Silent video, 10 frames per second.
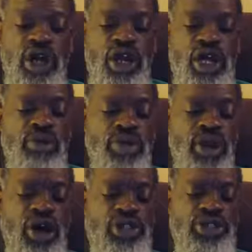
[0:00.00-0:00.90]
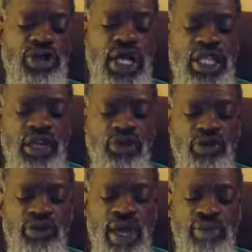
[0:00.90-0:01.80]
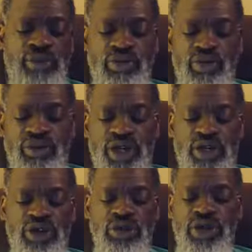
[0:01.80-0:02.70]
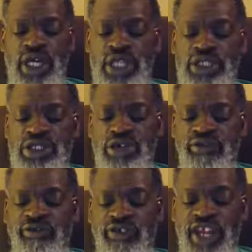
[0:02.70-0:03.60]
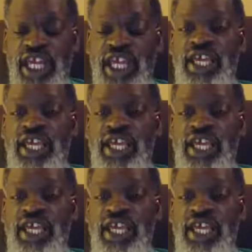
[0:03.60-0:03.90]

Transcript: But also, I think we might be moving a little bit into the flea